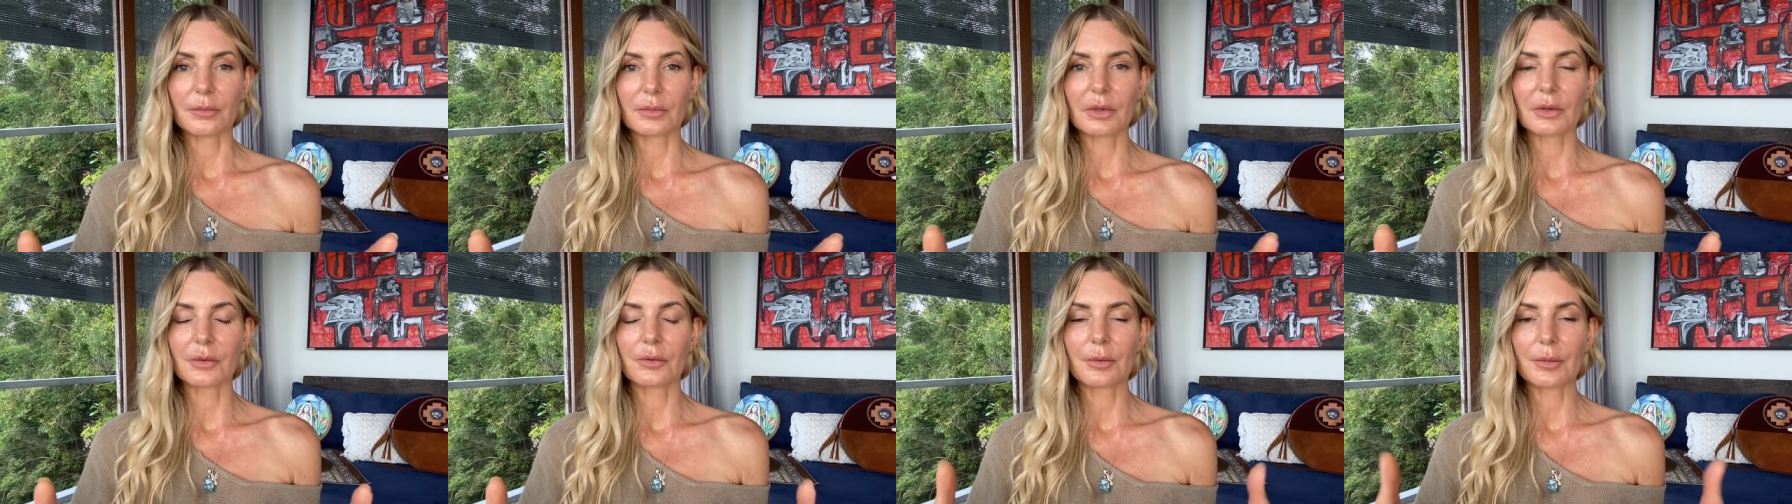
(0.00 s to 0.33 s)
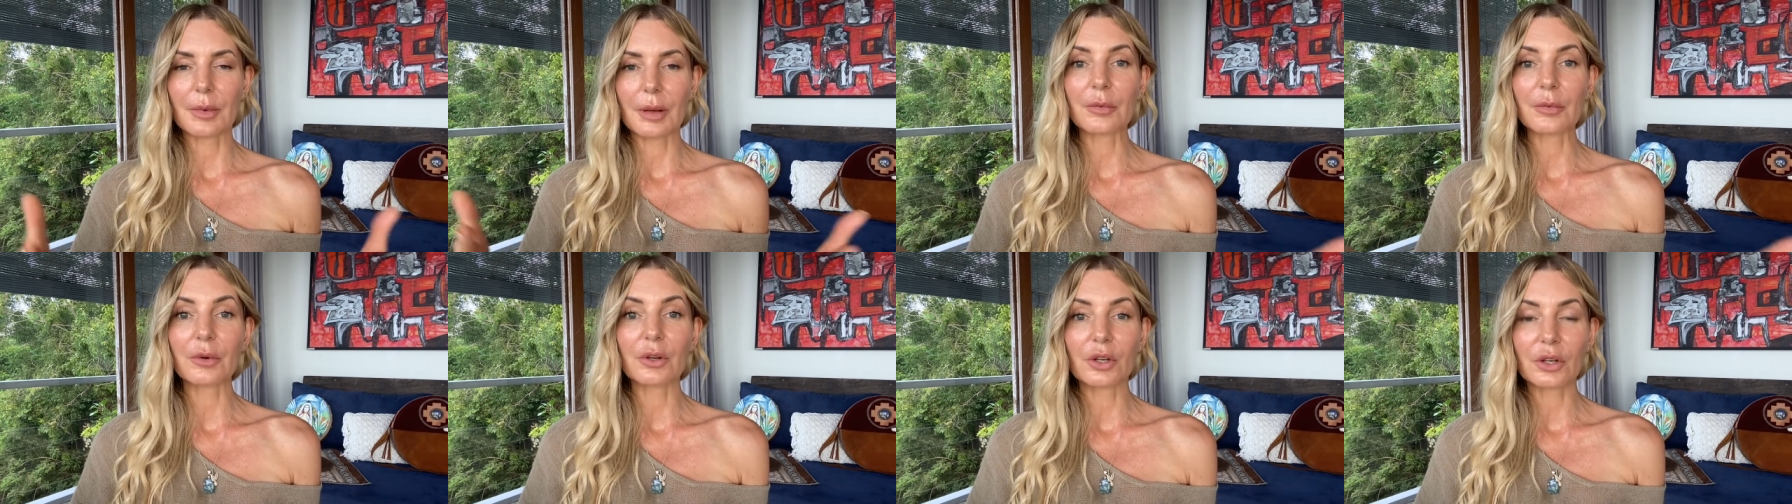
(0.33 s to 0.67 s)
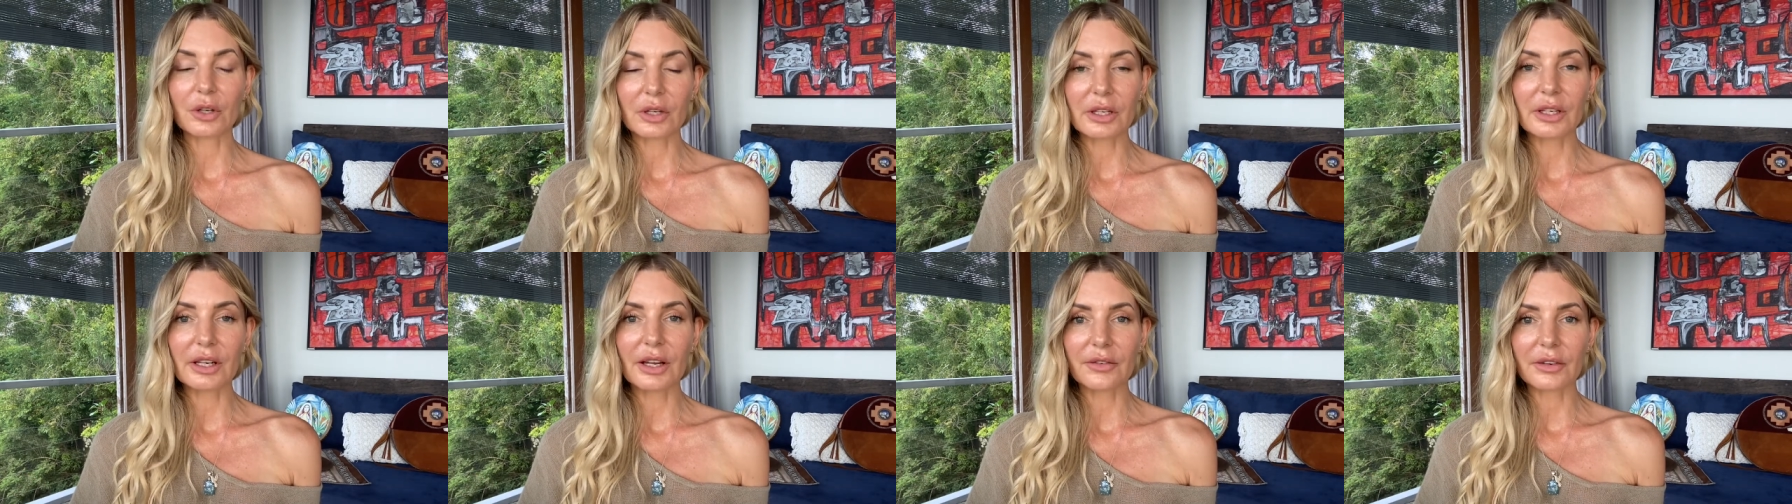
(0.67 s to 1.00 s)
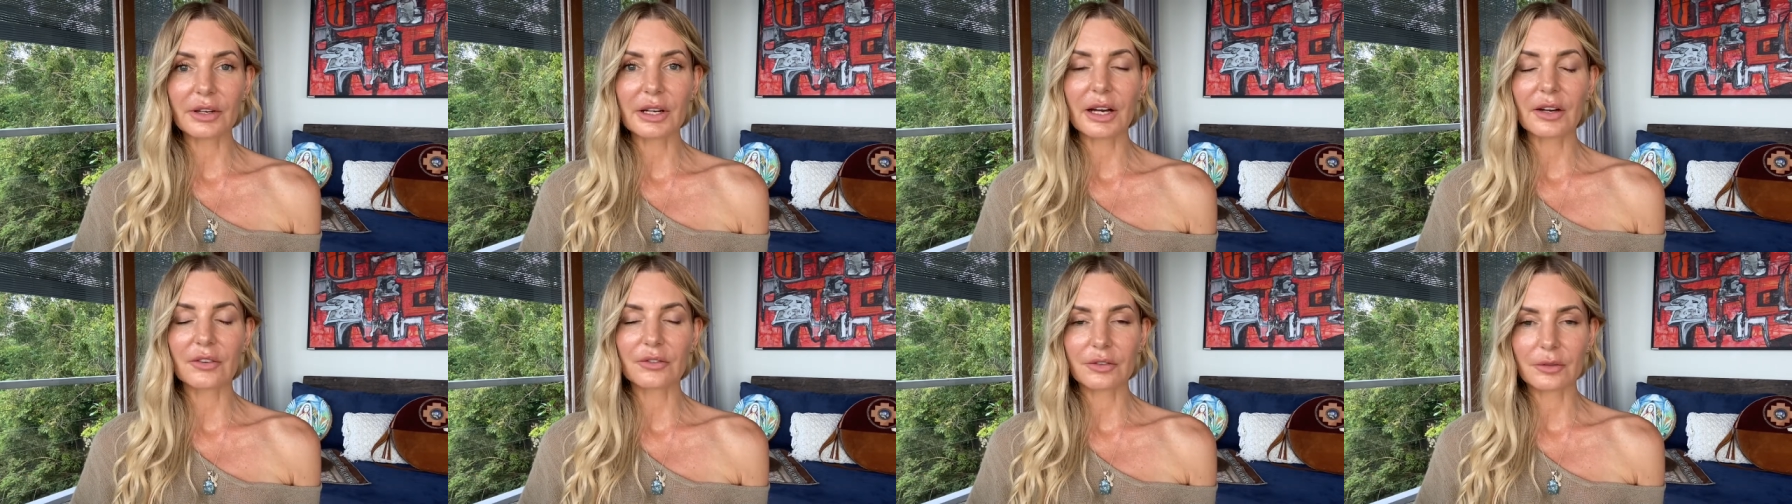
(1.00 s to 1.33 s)
Remembering you can never
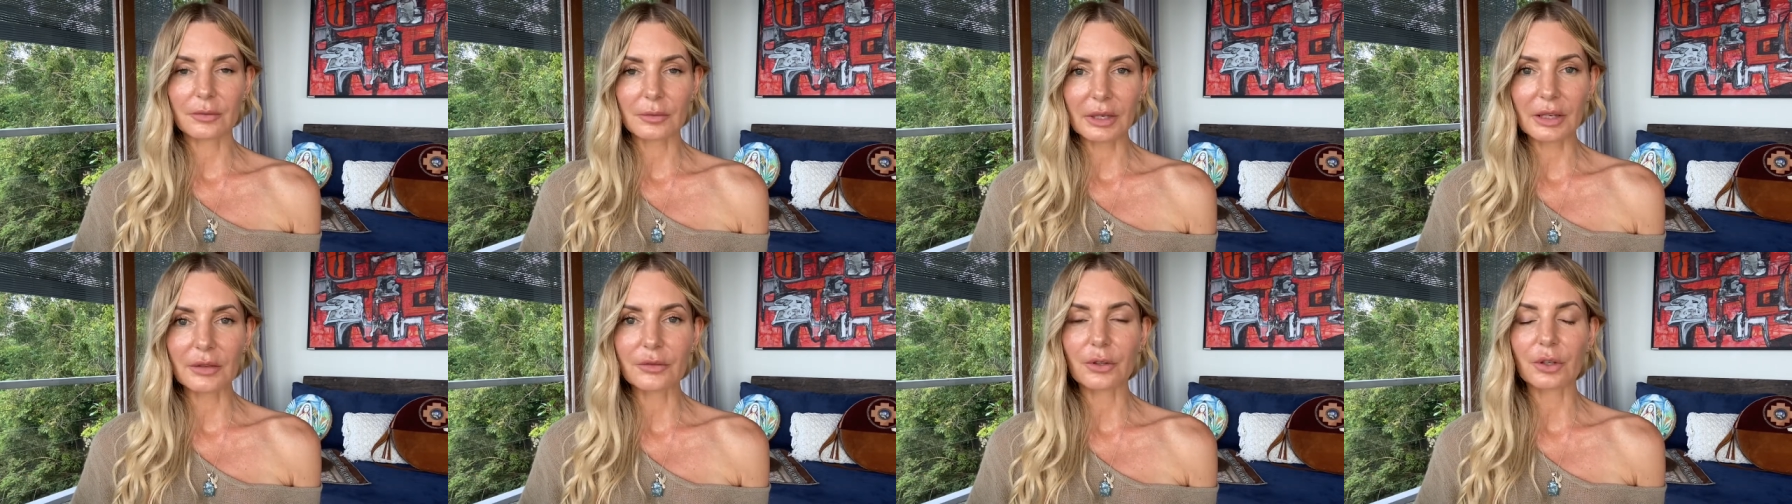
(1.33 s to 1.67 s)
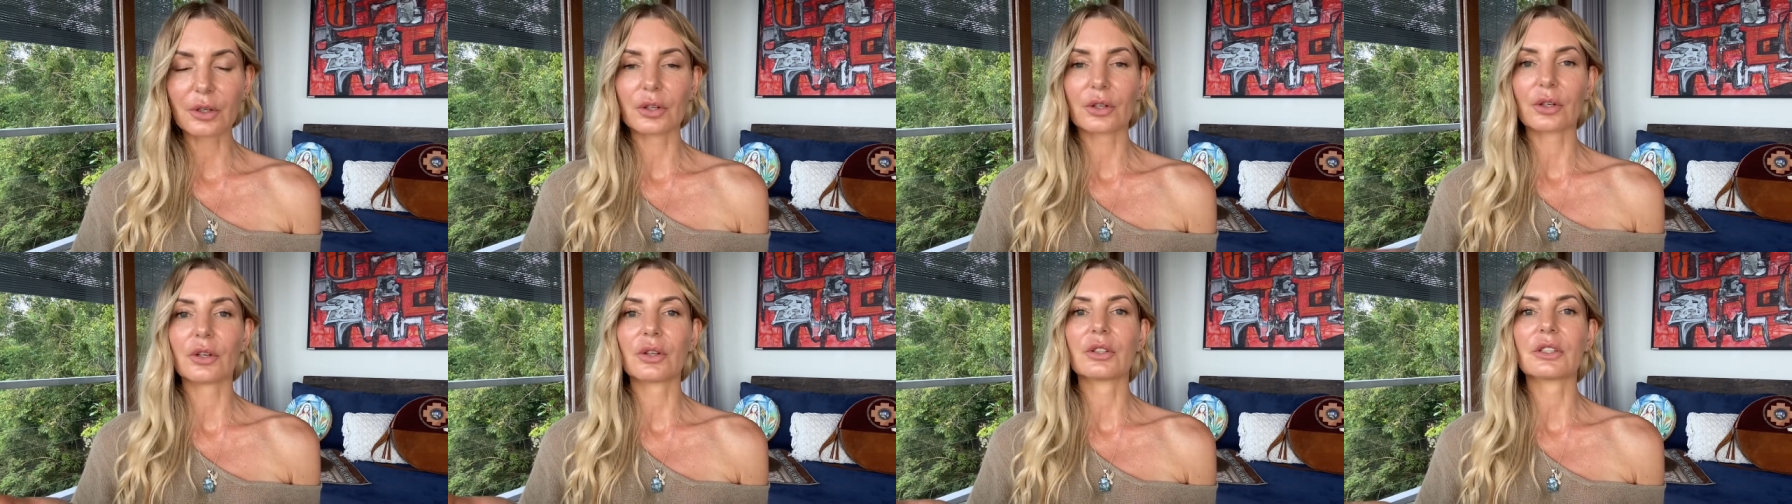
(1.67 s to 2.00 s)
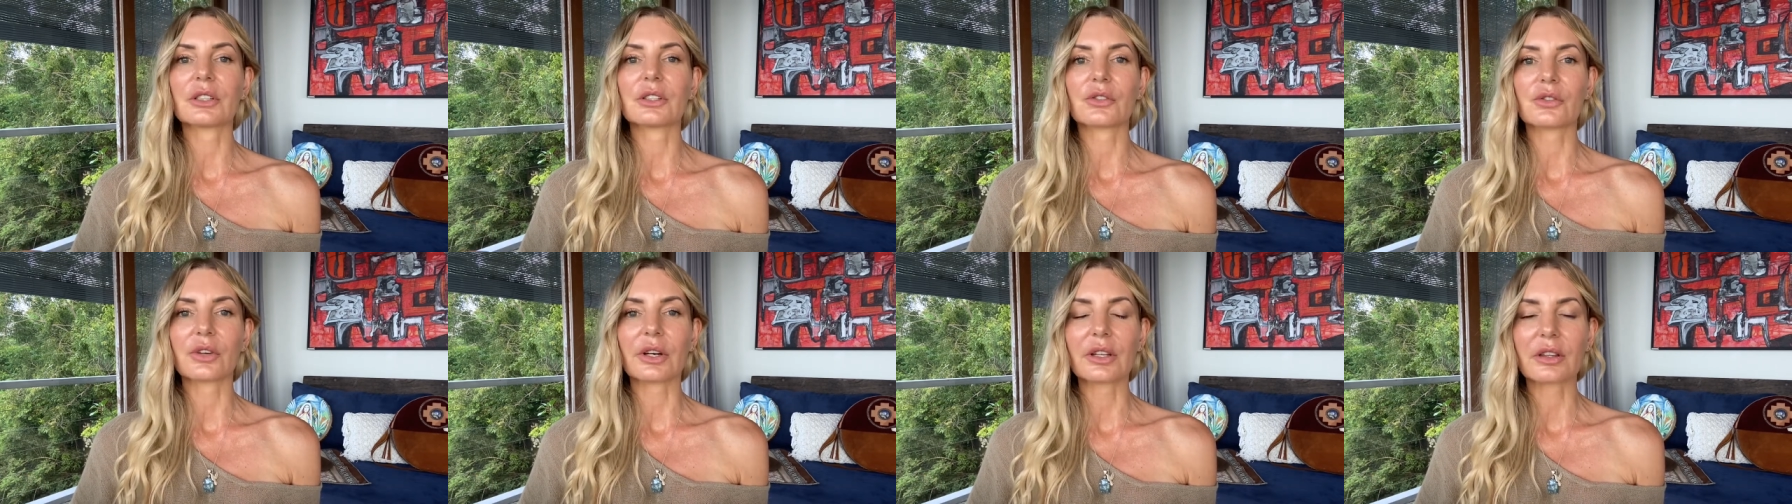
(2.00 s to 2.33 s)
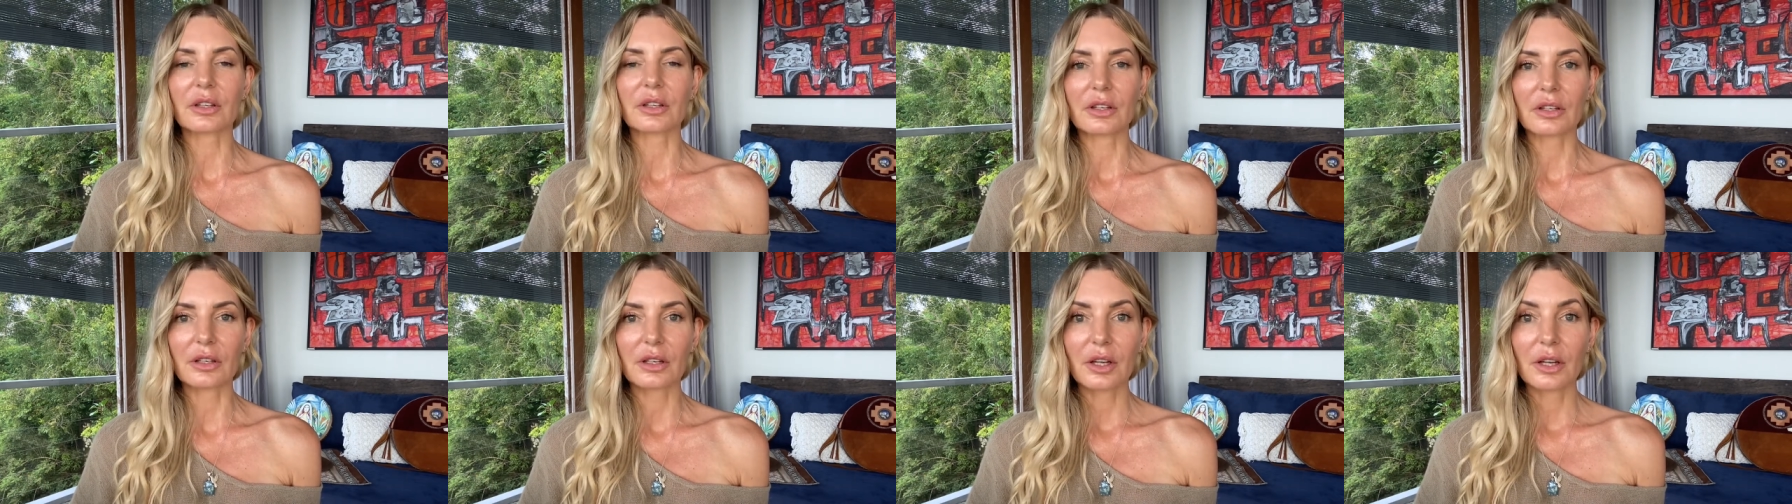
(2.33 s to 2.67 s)
cut from love, you can only
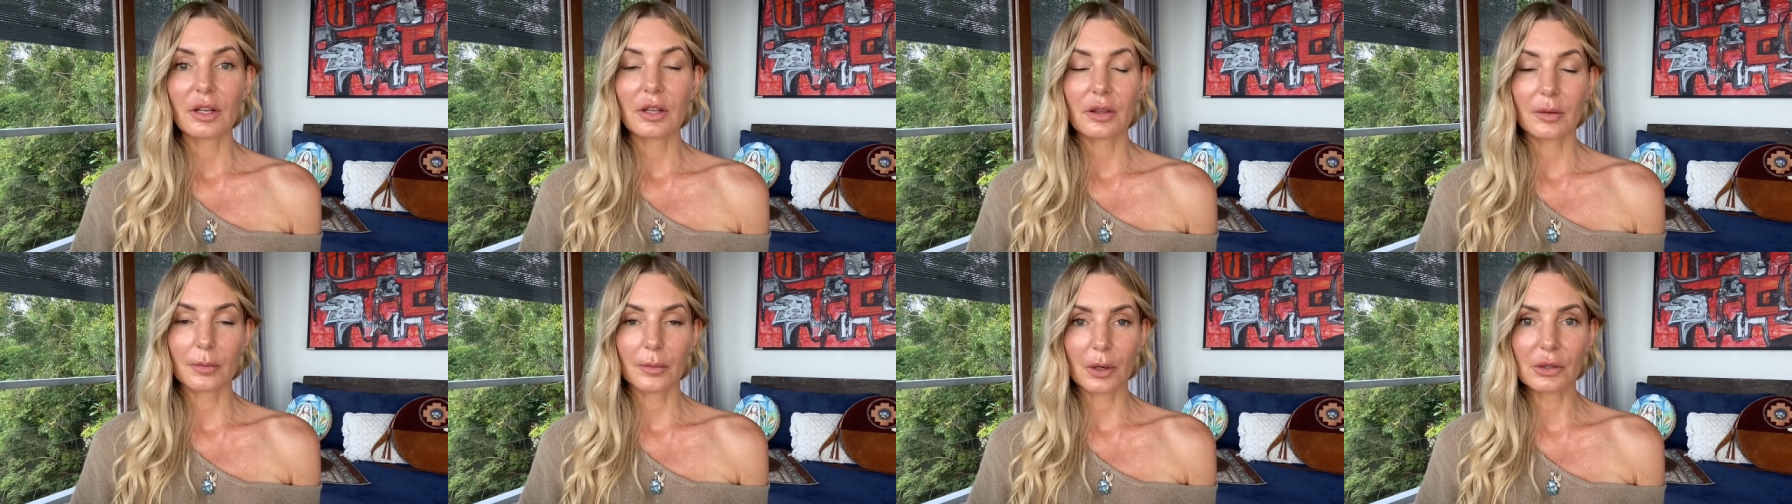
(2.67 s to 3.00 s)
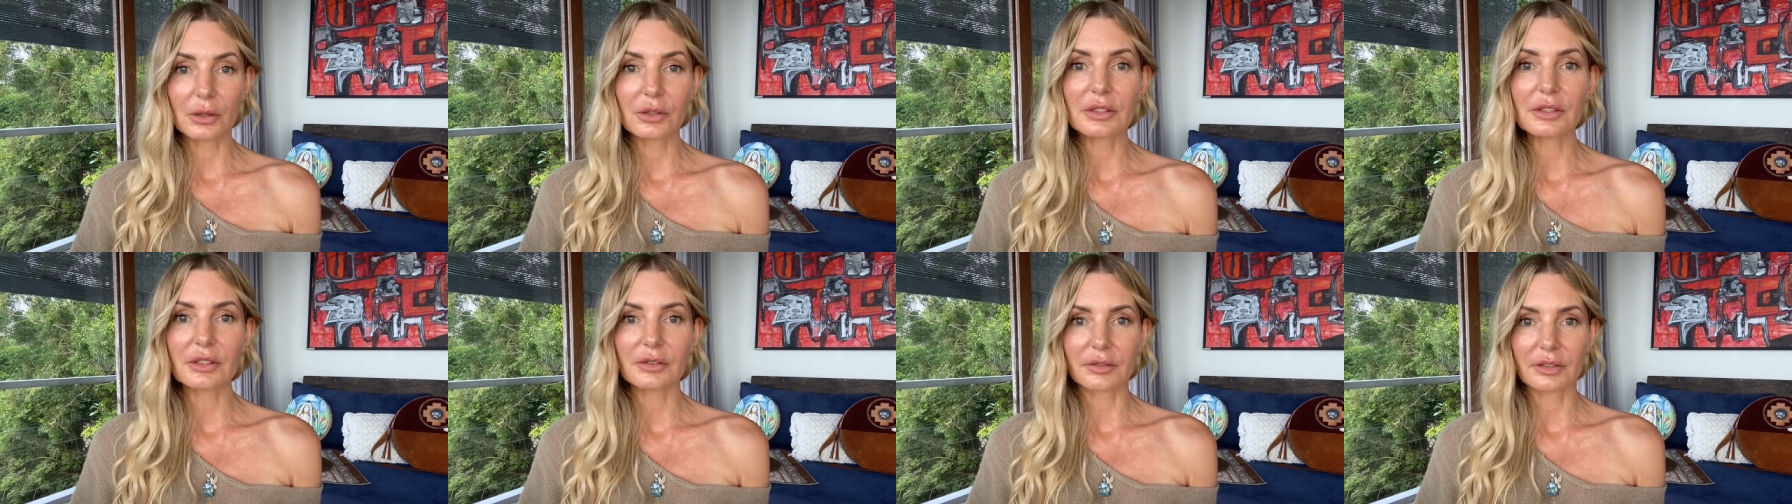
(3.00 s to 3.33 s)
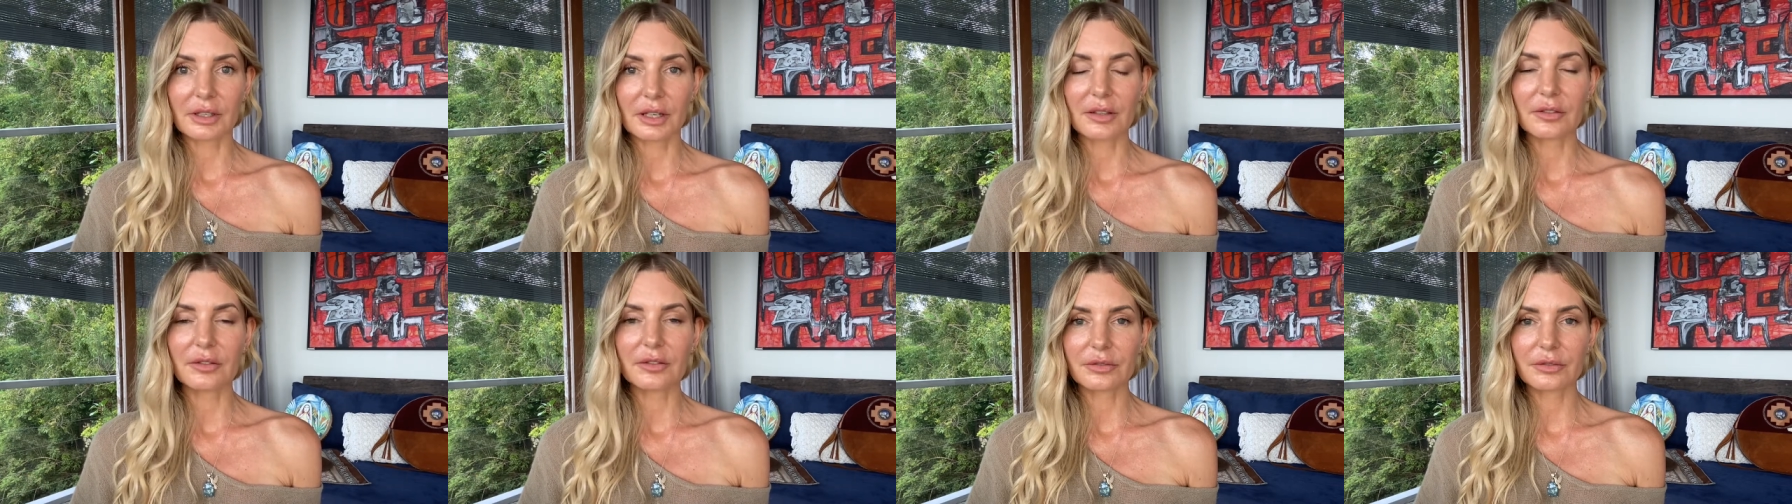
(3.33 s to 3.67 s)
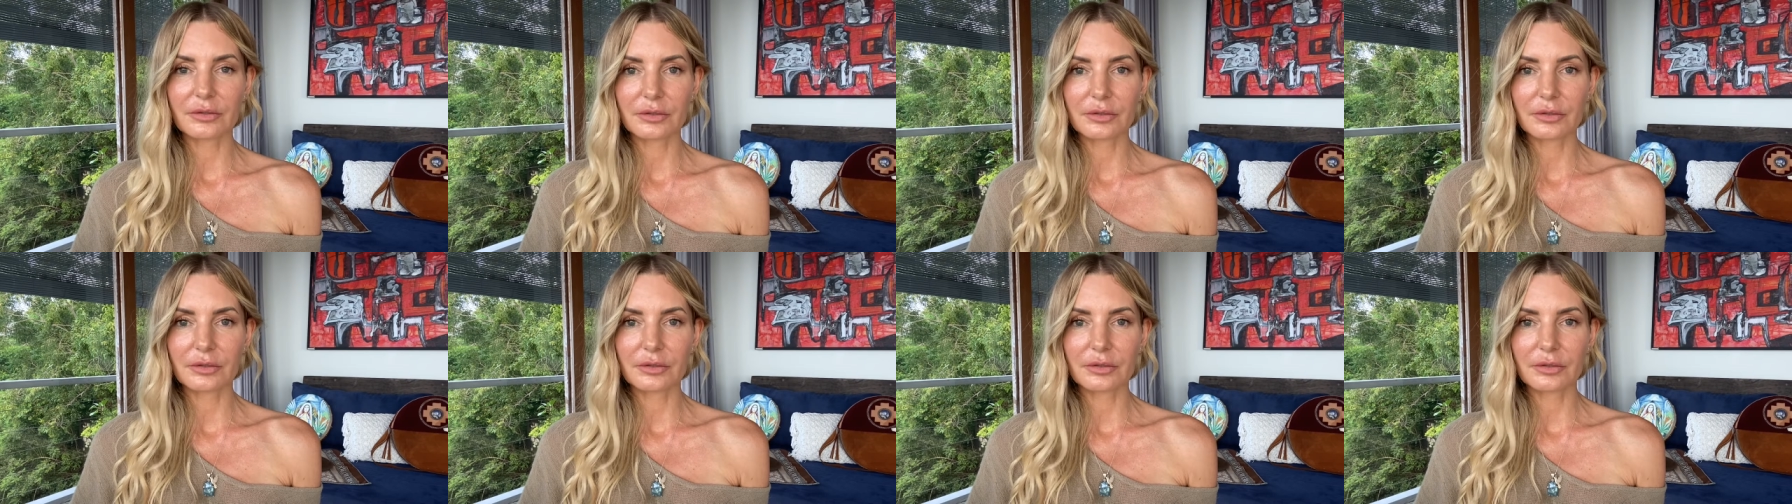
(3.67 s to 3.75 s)
strengthen the bonds tons of love